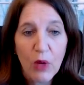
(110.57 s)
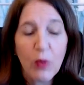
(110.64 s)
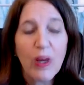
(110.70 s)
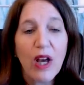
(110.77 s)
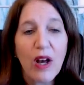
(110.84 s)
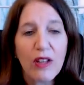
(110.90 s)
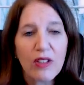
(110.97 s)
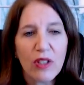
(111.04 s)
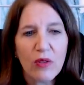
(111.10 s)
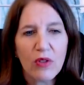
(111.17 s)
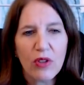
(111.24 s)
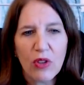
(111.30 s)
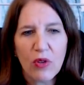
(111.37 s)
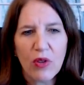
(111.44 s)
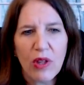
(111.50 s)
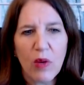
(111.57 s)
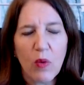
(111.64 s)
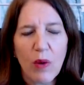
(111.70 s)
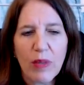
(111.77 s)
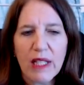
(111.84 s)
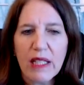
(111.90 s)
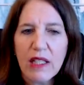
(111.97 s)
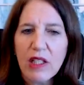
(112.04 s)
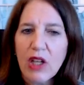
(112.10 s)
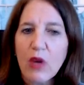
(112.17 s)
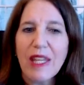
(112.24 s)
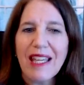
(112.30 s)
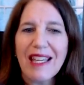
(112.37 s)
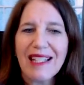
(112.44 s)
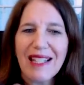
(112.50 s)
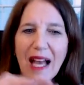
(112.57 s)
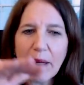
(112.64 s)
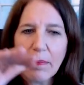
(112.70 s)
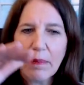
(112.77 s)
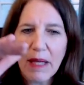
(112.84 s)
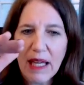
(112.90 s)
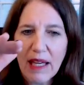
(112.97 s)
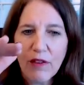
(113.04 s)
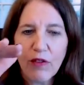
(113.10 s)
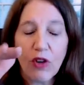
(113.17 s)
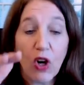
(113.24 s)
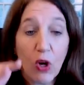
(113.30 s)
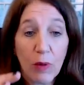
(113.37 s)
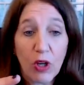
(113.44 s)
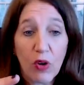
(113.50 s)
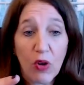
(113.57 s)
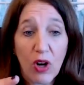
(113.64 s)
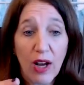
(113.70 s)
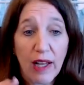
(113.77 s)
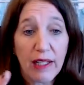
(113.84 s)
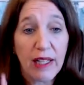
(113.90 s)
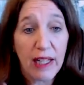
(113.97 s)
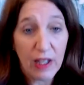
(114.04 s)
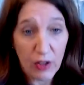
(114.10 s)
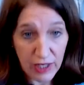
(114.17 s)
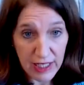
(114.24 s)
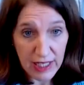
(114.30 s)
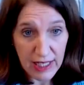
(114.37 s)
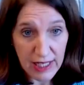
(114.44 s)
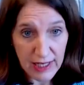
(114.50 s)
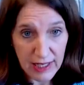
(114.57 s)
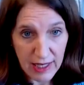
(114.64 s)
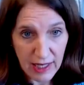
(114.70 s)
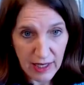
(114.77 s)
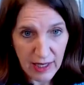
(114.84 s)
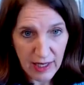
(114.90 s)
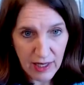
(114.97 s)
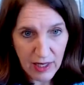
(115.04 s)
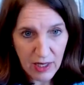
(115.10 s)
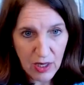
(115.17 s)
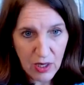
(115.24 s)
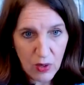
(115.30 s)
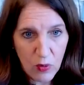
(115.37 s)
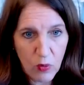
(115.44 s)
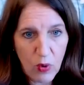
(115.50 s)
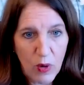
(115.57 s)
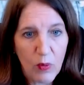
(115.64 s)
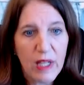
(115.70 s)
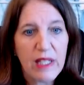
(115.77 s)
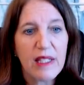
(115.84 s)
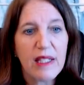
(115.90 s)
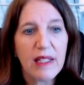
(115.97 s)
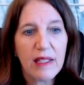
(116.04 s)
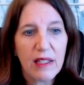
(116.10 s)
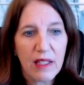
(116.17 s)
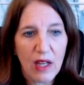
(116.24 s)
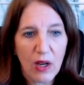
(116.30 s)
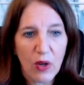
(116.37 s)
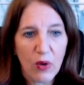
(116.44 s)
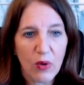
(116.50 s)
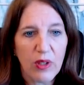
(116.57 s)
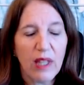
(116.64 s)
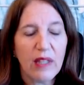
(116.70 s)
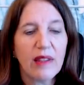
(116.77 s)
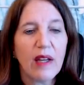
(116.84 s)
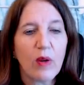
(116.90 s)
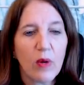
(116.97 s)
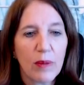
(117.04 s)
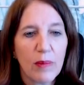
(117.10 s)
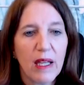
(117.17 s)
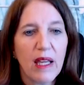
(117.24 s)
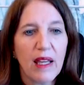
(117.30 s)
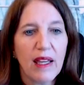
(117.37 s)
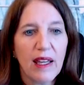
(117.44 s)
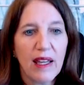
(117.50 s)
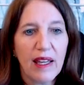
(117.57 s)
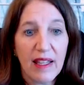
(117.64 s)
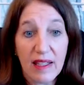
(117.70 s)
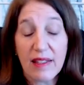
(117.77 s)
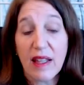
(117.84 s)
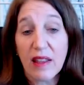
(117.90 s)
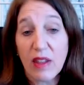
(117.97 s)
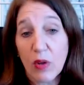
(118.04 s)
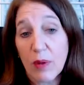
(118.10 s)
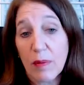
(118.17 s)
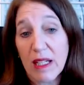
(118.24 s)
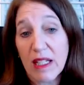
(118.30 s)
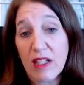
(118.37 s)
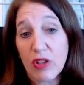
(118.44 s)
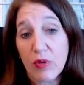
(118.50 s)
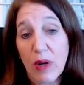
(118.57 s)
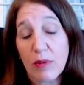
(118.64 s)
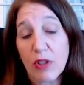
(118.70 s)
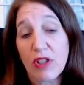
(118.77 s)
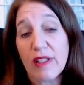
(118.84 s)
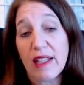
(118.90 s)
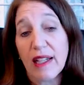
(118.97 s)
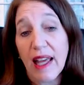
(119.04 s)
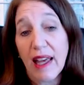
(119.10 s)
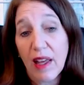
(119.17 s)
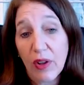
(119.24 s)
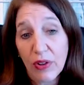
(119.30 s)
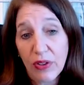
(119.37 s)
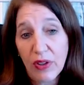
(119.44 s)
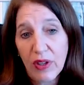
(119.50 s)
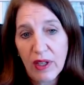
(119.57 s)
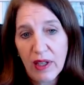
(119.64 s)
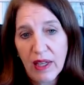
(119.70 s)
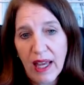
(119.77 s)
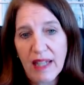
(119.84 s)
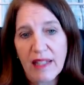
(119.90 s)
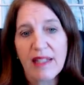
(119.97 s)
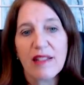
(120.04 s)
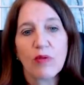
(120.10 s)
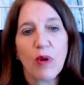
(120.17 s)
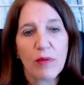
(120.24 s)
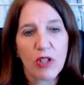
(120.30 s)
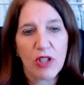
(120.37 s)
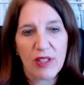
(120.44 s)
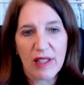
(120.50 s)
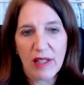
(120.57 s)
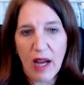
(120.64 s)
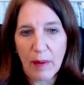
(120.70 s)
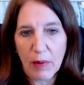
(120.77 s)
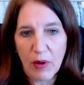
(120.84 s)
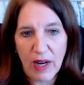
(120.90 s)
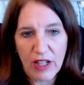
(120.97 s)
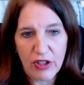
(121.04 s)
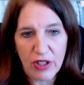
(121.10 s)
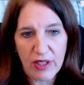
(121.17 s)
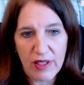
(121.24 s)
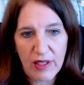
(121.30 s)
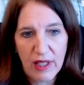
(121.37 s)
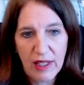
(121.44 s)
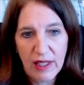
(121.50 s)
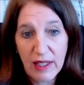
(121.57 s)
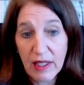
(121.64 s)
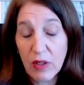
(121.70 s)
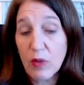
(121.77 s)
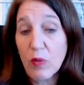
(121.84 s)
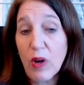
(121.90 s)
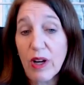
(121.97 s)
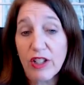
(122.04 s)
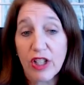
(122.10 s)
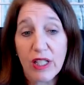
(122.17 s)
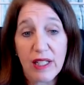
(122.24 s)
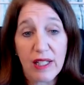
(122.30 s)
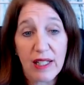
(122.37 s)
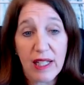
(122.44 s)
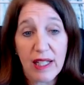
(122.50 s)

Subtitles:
We also knew that while we didn't know the exact peak for Omicron here in DC, what we did know that there would be is that there would be disruptions in health and disruptions in operations. Here in Washington,